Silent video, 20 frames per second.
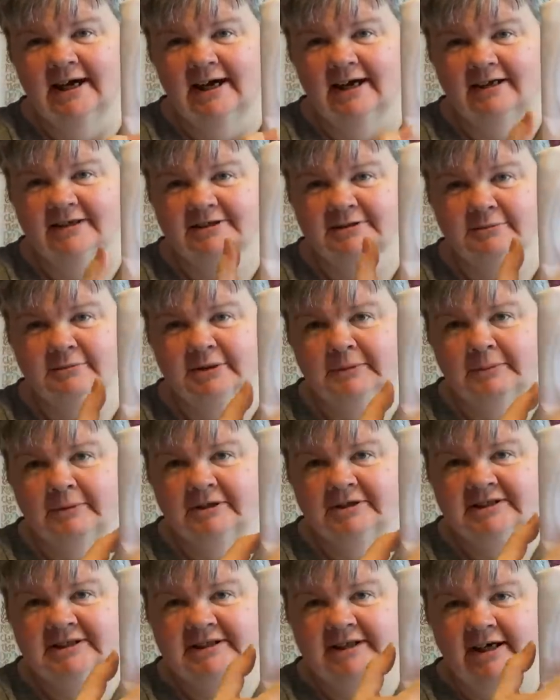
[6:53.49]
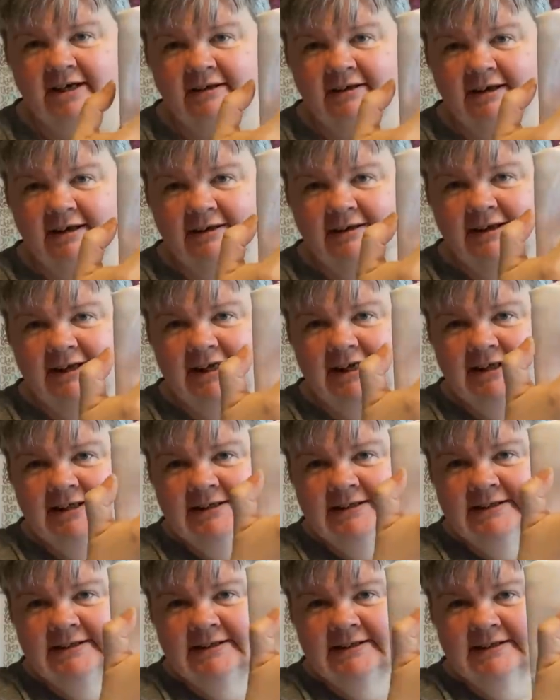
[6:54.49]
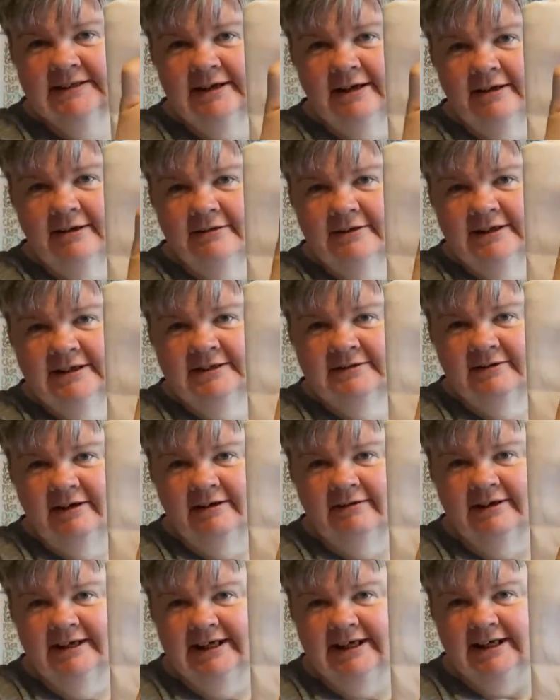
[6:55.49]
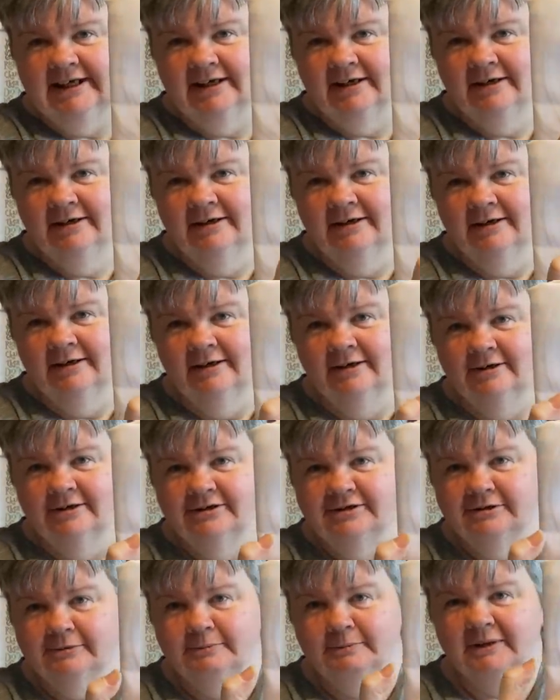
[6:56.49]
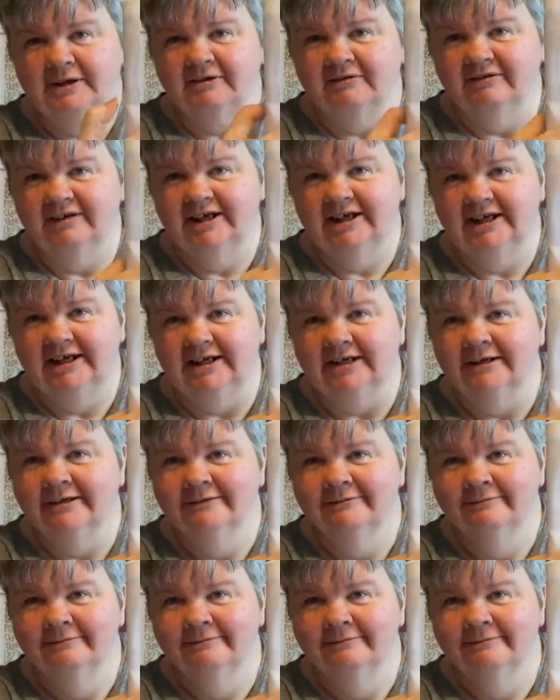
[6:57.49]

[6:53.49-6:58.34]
and somebody pointed out that this, all this round here, should be green.